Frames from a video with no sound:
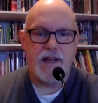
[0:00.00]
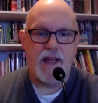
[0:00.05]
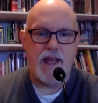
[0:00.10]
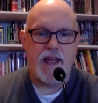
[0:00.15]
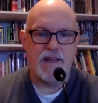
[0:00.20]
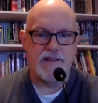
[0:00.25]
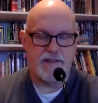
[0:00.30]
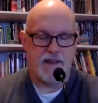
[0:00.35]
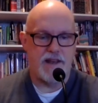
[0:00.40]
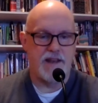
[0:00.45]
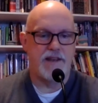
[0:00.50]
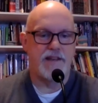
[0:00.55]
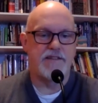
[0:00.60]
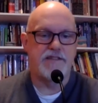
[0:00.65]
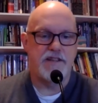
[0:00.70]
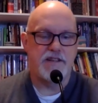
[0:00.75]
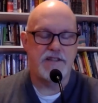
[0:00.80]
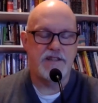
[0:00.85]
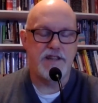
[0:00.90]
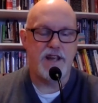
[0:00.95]
As a
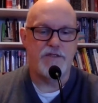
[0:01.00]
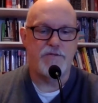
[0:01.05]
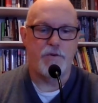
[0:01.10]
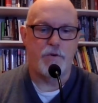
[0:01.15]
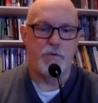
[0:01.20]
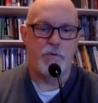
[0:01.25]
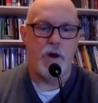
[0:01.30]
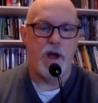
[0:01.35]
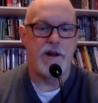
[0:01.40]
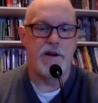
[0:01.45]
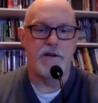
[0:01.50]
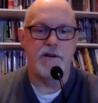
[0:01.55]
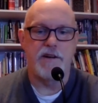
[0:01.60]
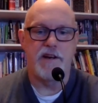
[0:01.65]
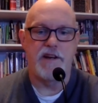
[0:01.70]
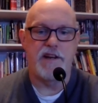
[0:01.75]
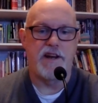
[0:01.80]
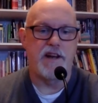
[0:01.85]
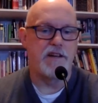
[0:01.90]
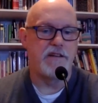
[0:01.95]
successful writer,
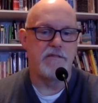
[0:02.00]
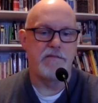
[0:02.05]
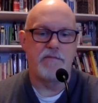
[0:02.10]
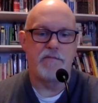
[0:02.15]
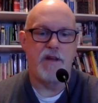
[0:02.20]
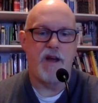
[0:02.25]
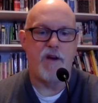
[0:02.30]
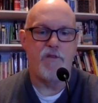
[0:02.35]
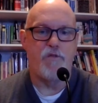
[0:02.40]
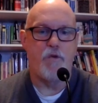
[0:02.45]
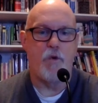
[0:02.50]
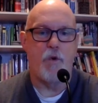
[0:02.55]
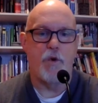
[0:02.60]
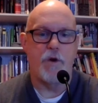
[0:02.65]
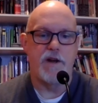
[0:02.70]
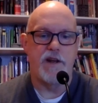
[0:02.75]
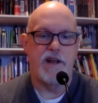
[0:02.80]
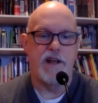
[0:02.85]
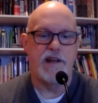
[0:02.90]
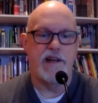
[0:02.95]
he can
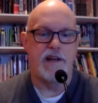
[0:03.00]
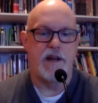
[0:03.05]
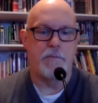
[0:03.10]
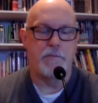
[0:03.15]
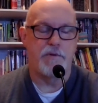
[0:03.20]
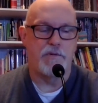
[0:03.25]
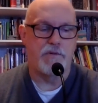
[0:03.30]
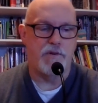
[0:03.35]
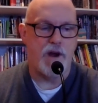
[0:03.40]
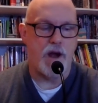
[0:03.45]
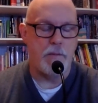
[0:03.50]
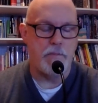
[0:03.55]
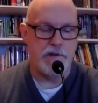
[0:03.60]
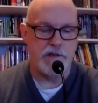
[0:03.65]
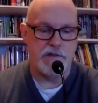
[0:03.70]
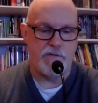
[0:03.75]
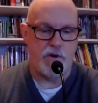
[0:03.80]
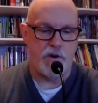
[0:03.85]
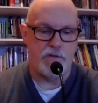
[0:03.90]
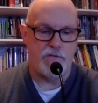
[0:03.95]
afford any number of copies
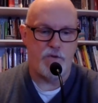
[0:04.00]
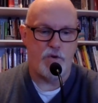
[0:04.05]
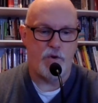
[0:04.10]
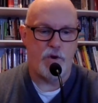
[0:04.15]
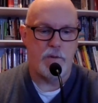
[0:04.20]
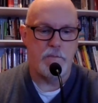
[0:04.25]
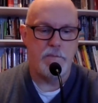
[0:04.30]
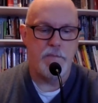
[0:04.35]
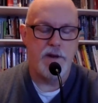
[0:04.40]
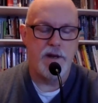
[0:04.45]
of Artforum.